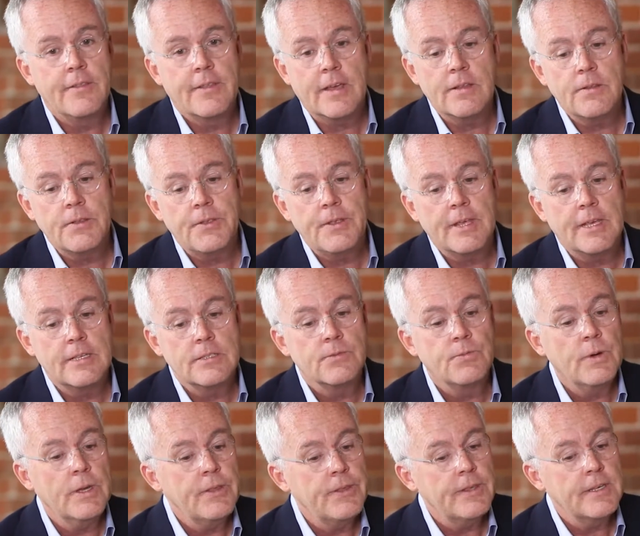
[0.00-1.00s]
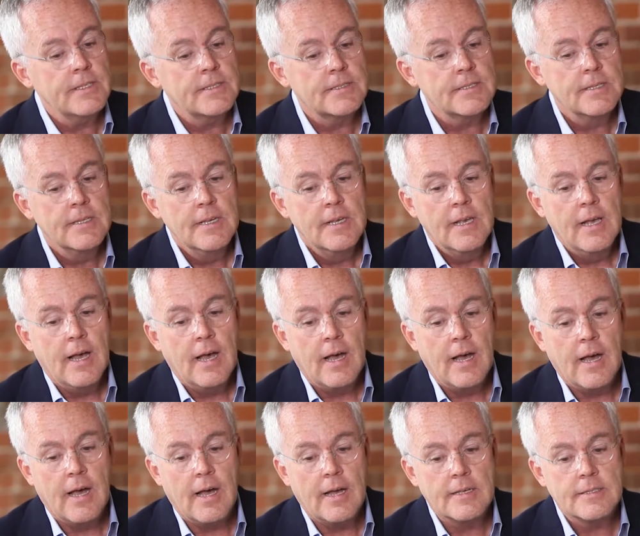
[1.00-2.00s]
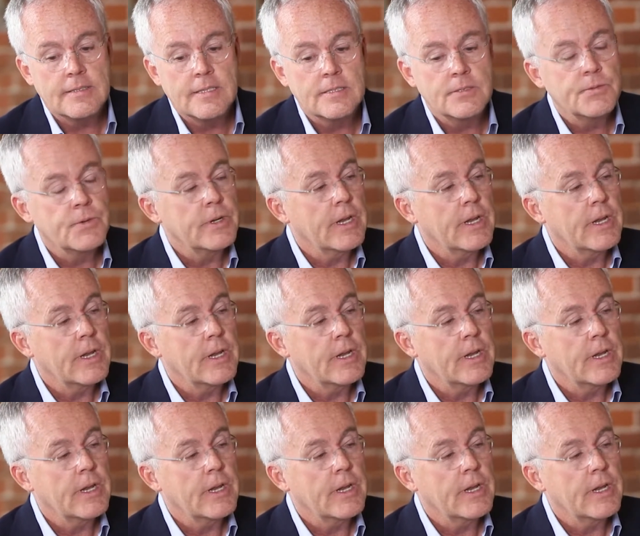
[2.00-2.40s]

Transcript: The other thing is with this, since